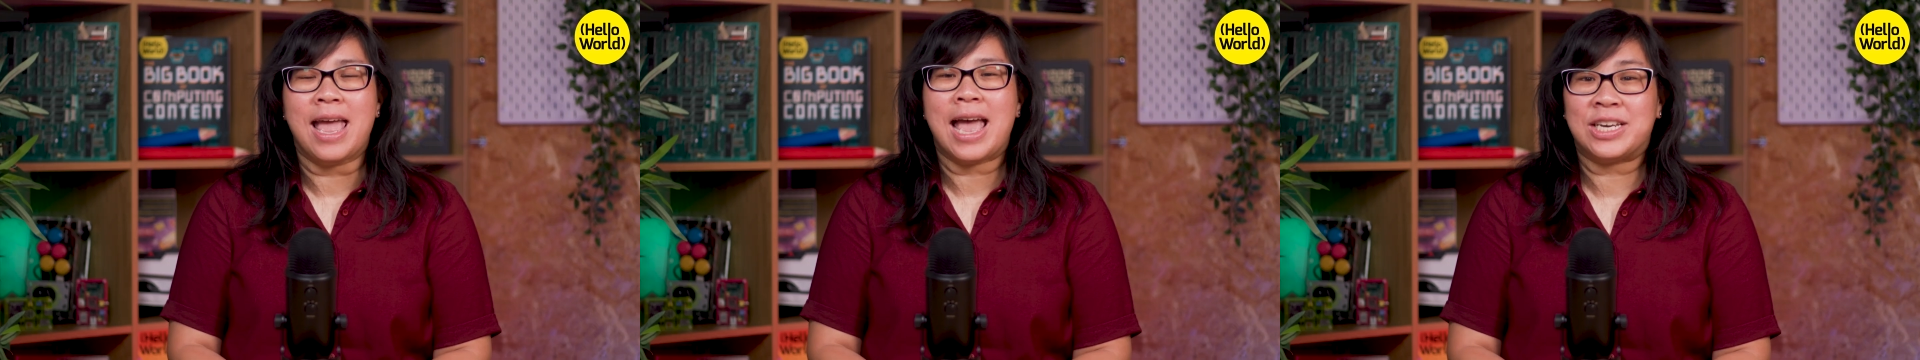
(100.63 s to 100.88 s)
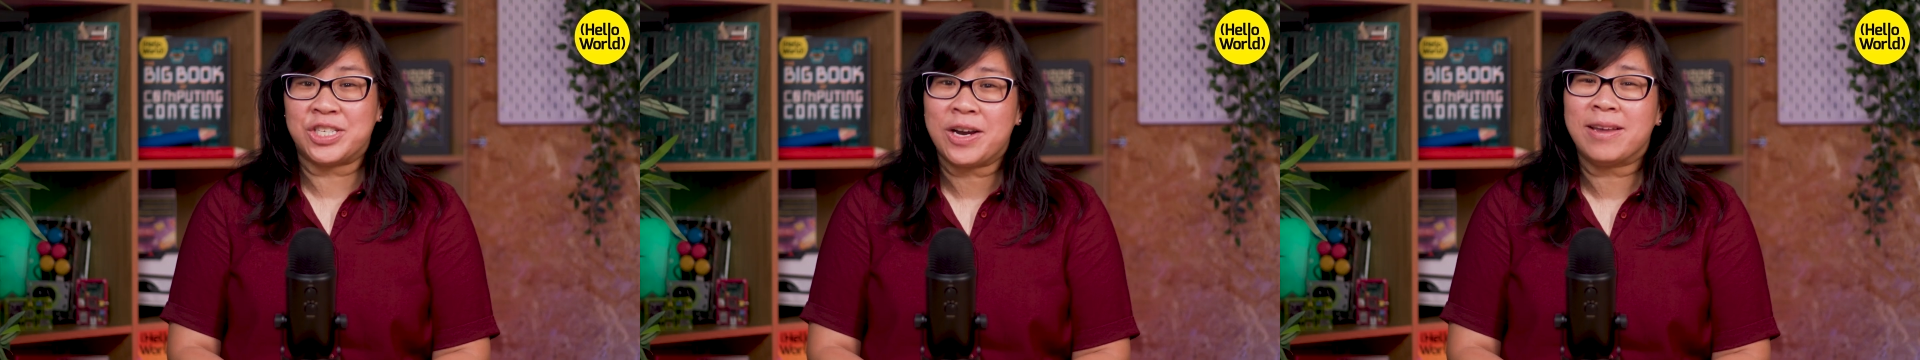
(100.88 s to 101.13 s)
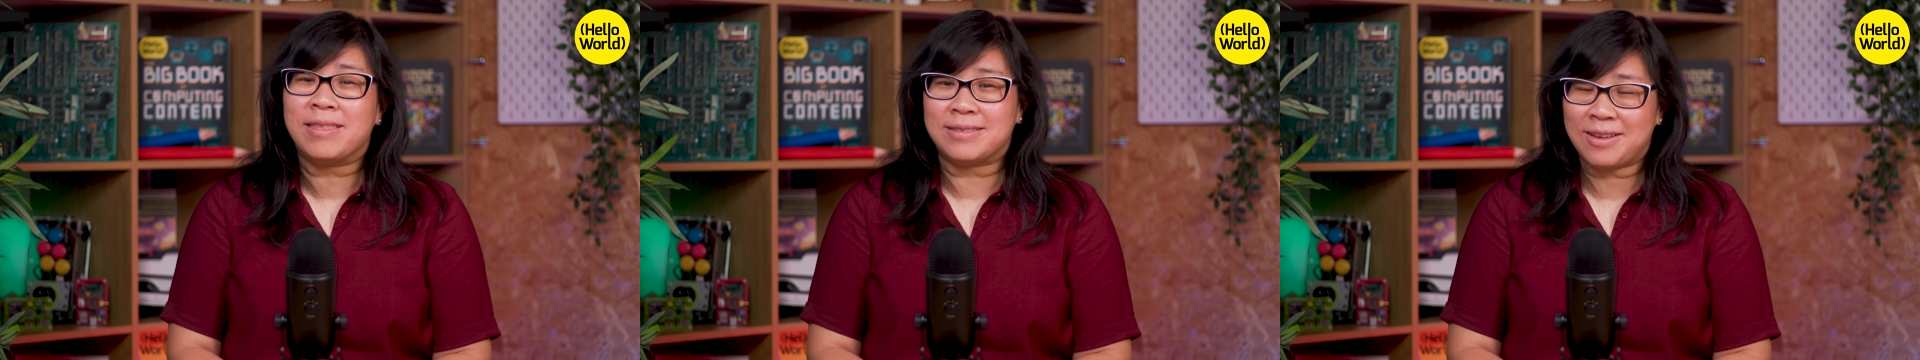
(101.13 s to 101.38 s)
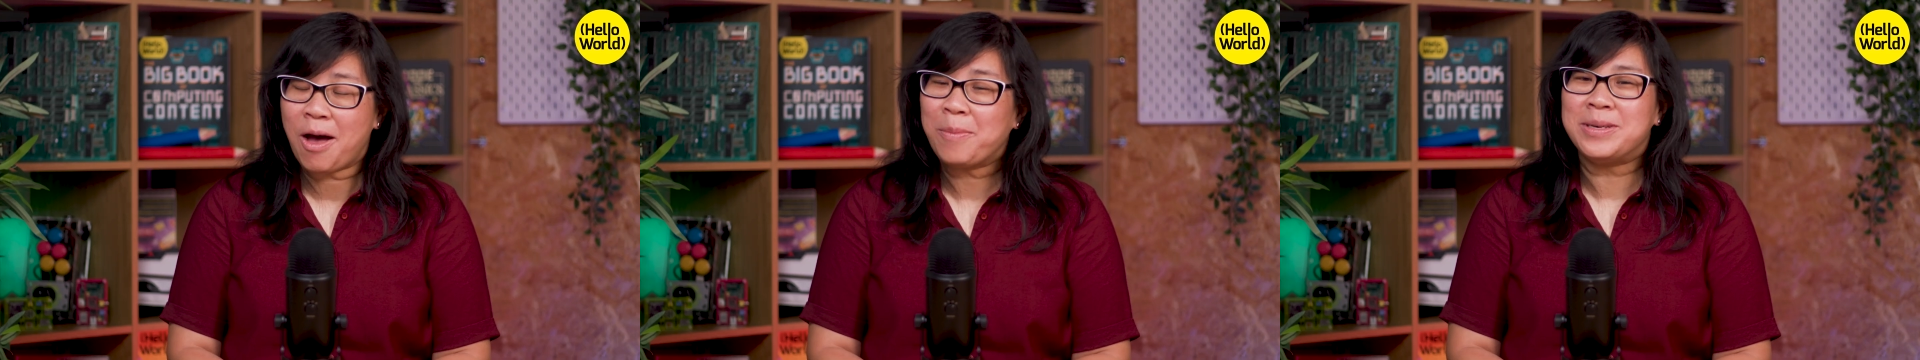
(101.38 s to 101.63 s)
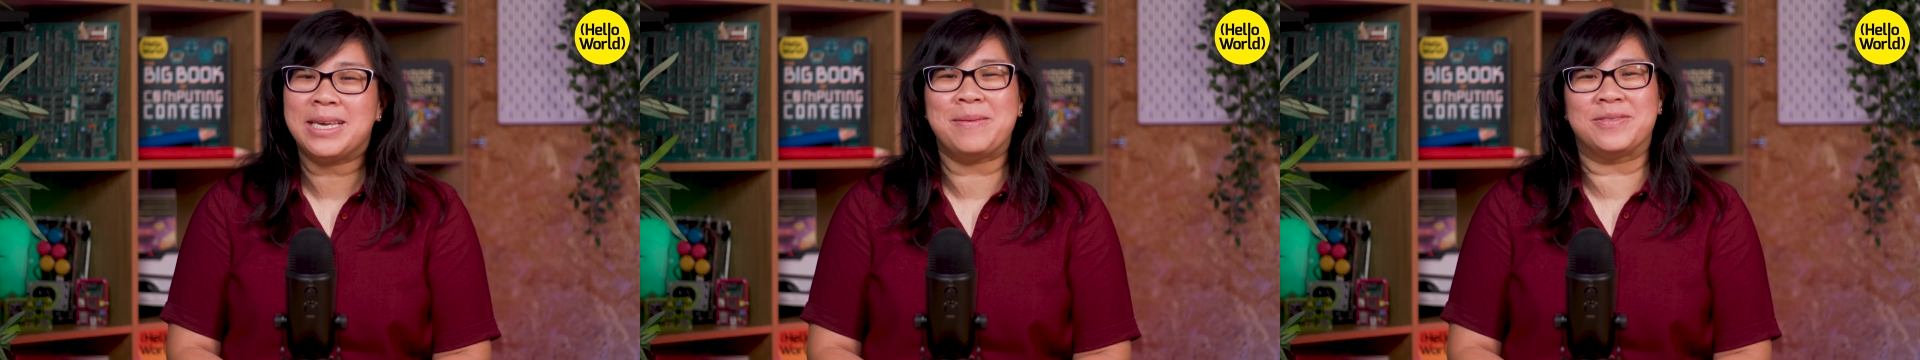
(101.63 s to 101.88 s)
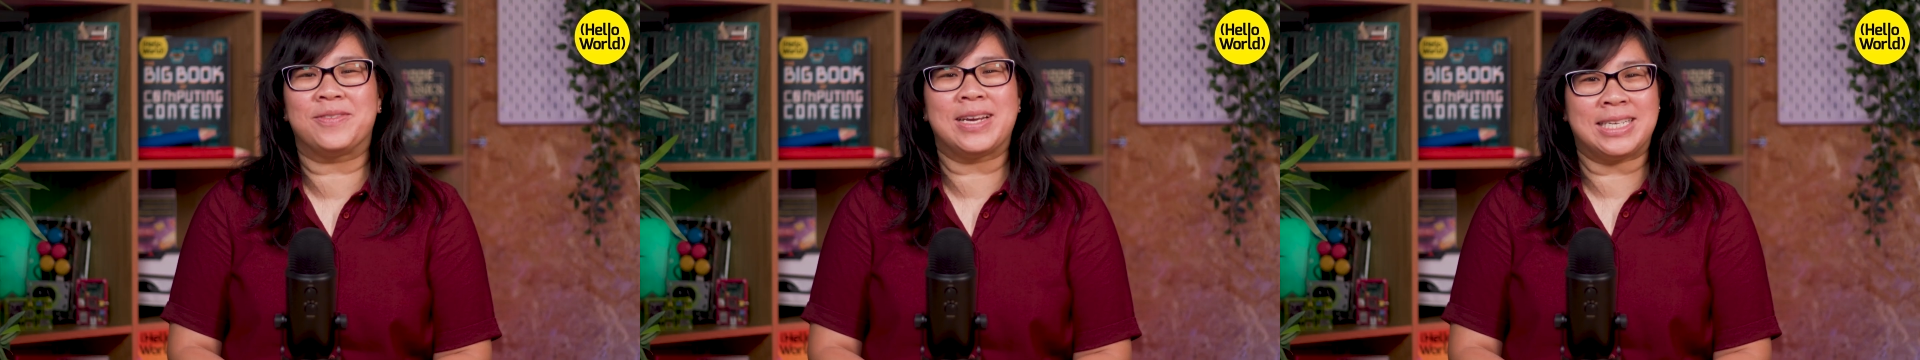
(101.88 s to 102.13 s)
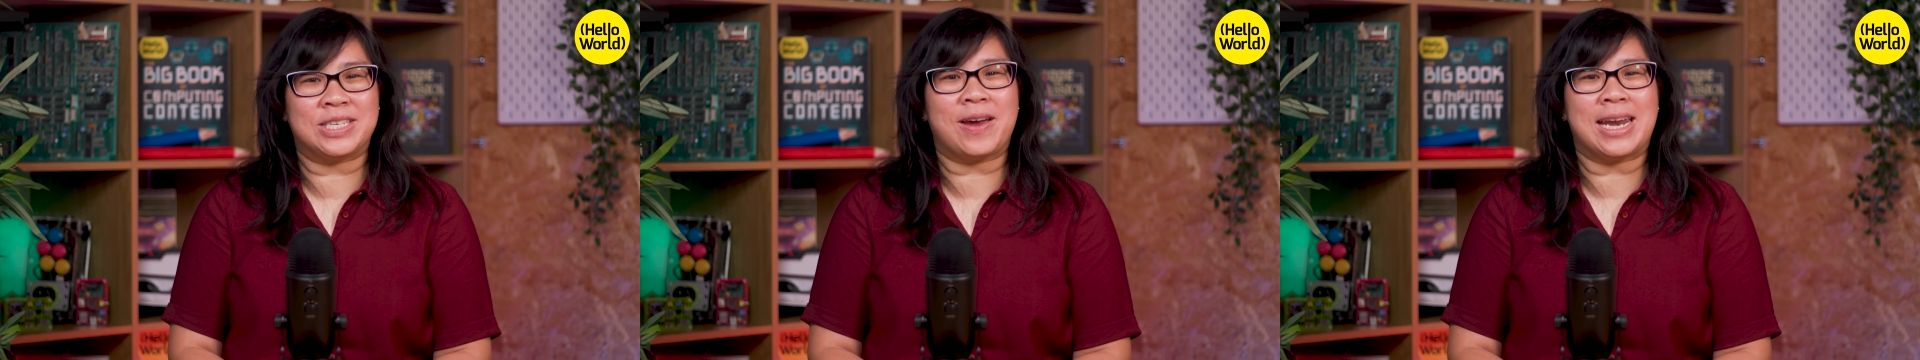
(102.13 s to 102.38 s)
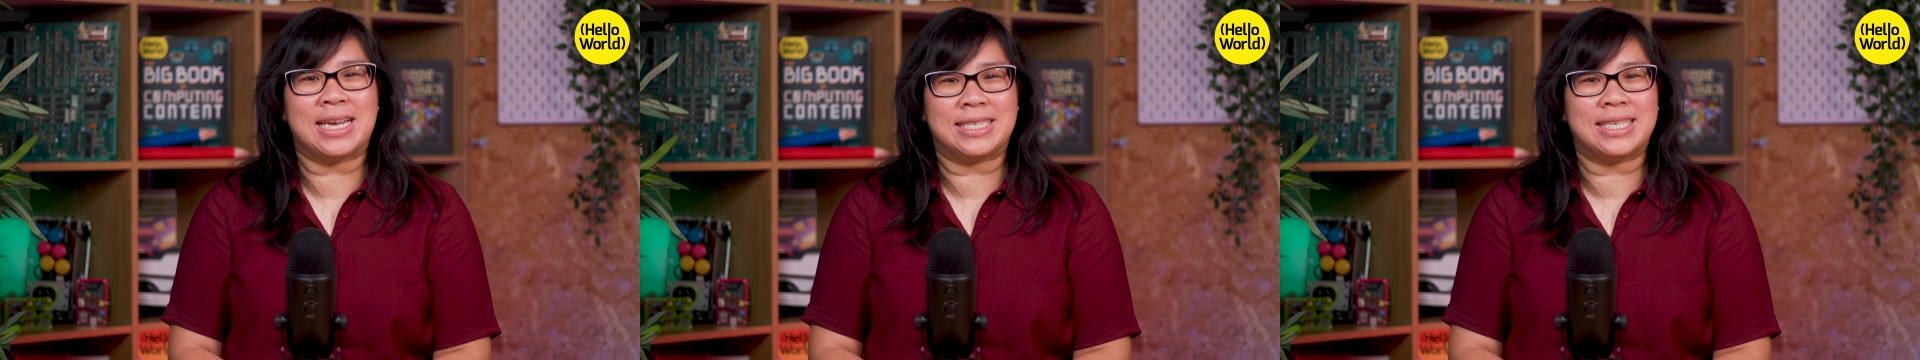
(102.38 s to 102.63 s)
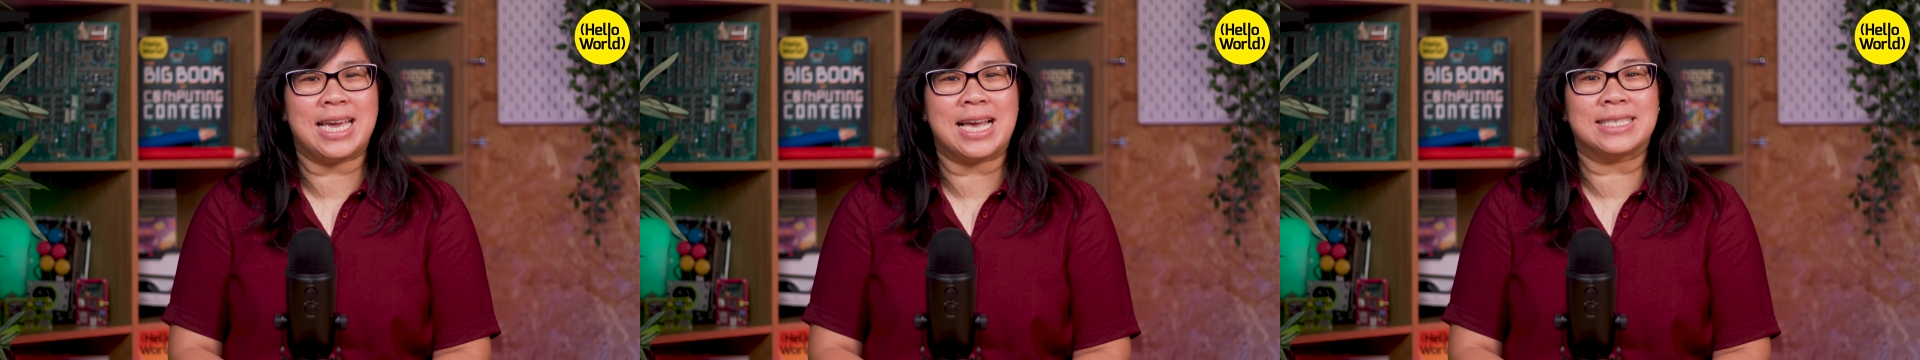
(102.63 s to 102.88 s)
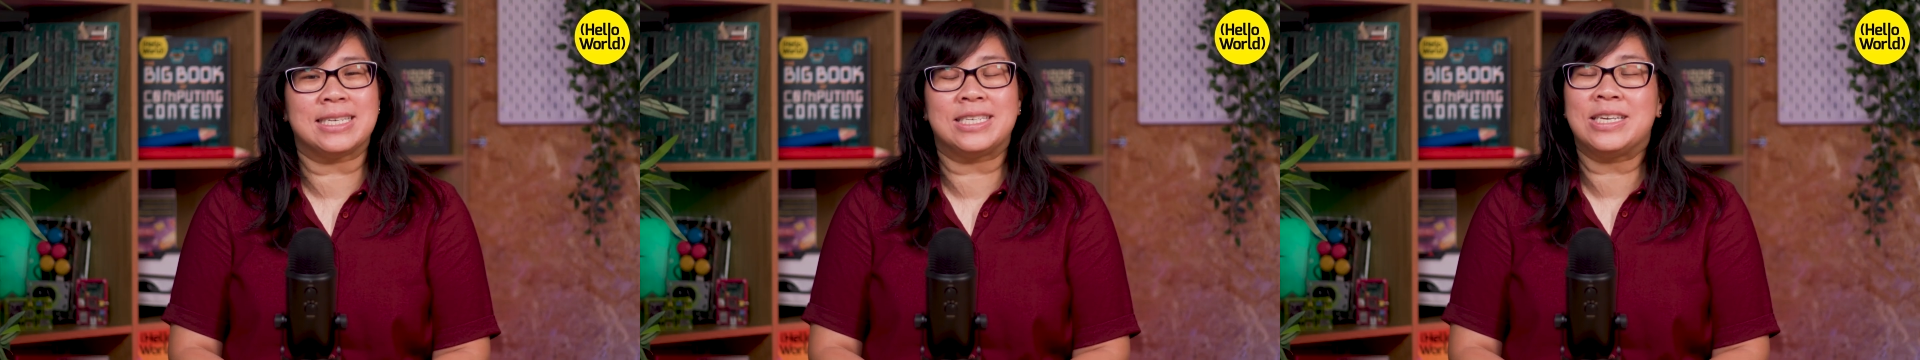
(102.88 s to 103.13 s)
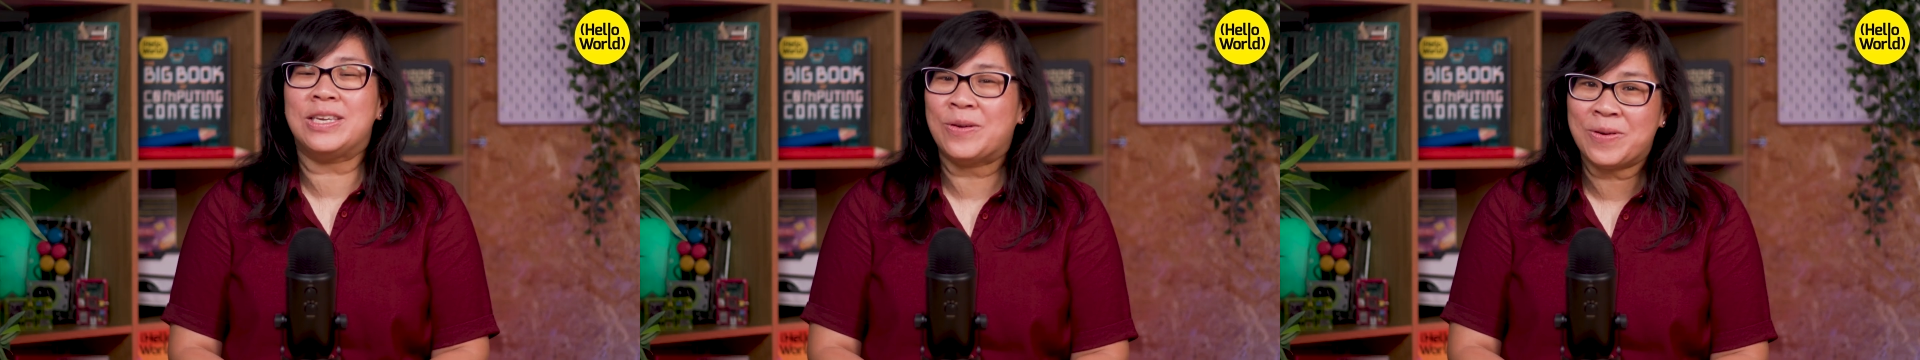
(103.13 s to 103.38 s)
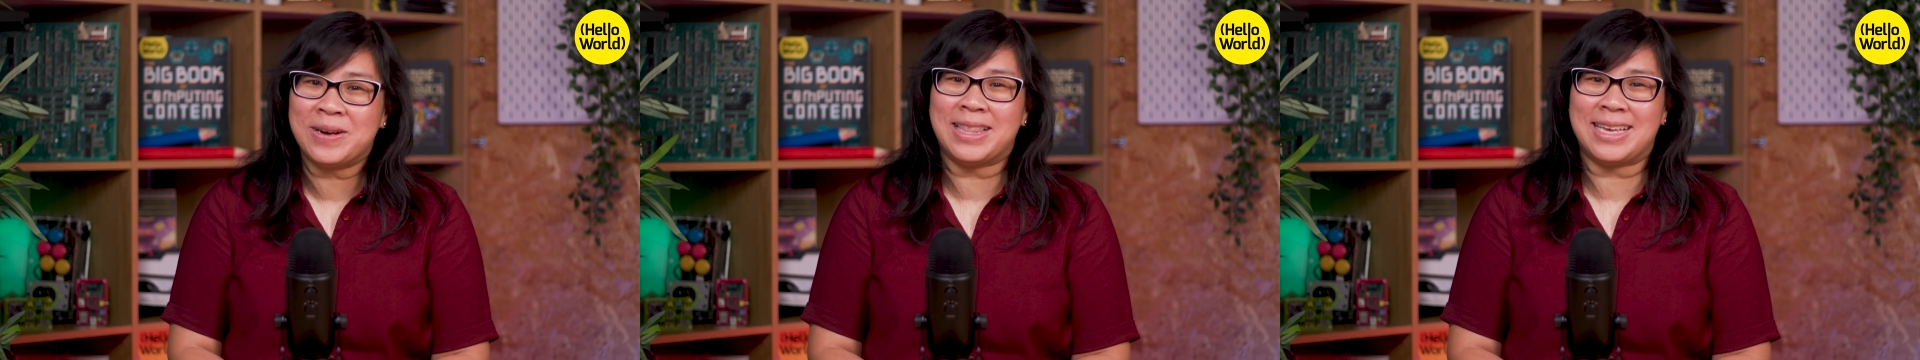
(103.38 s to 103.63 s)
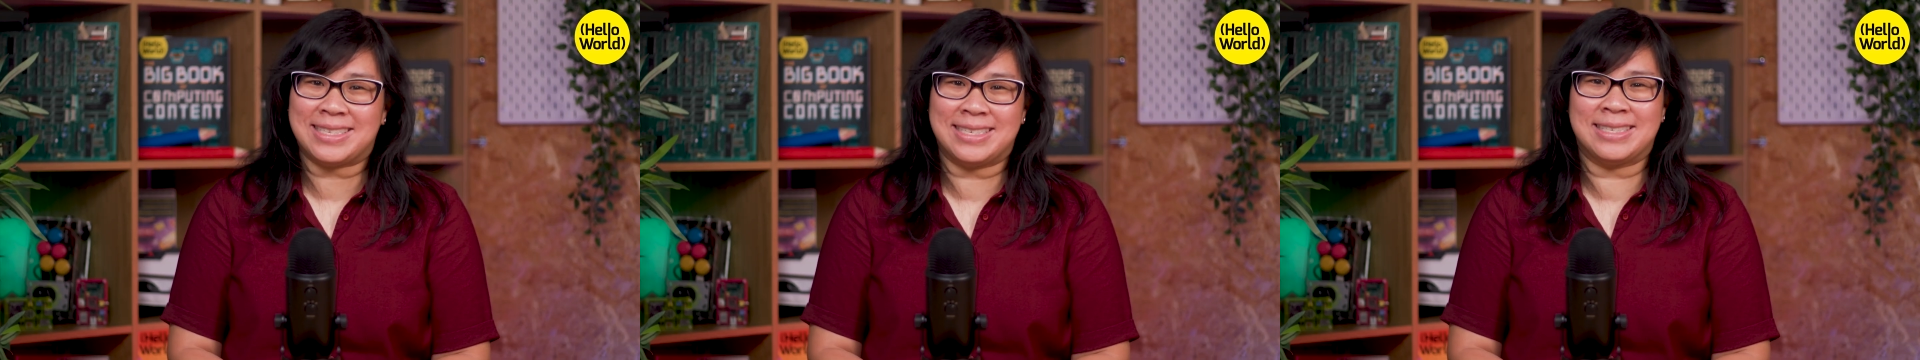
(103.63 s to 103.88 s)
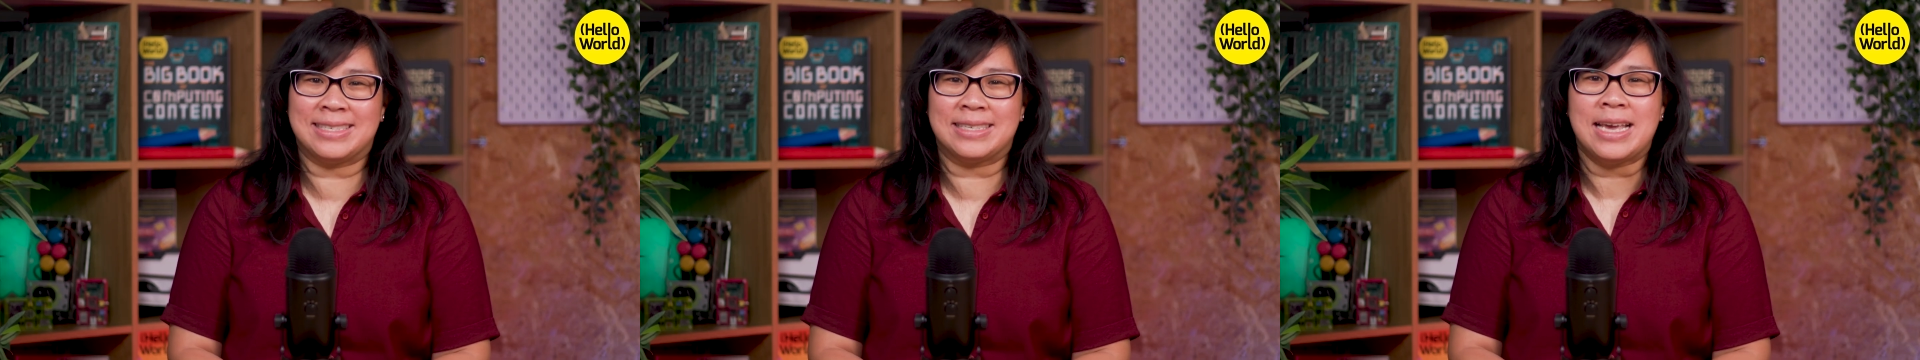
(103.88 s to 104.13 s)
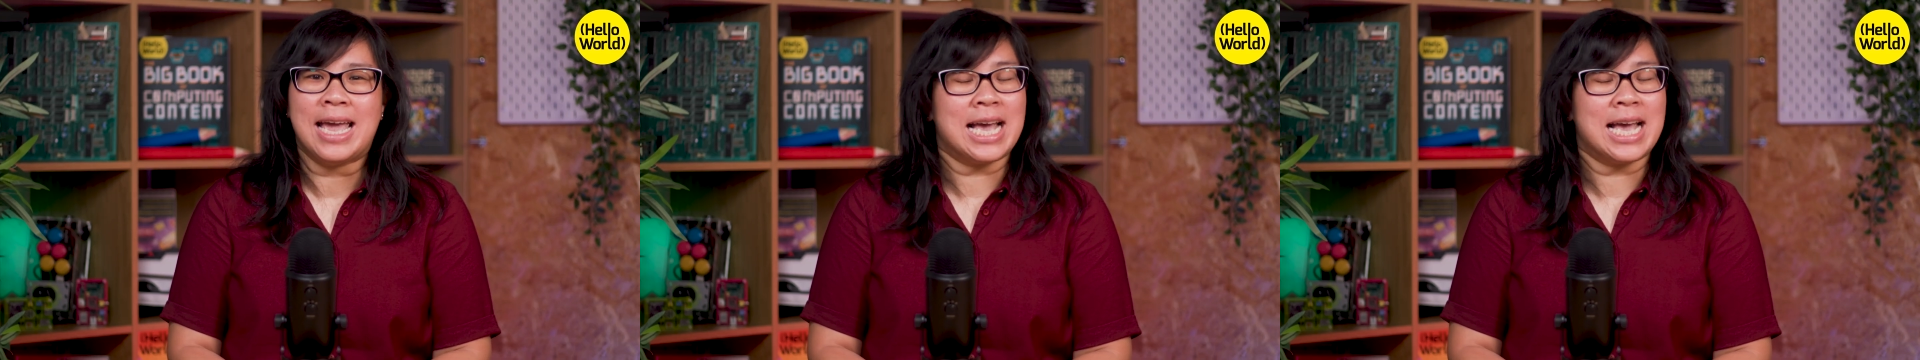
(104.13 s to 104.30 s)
and sharing their top tips for integrating CS into your lessons,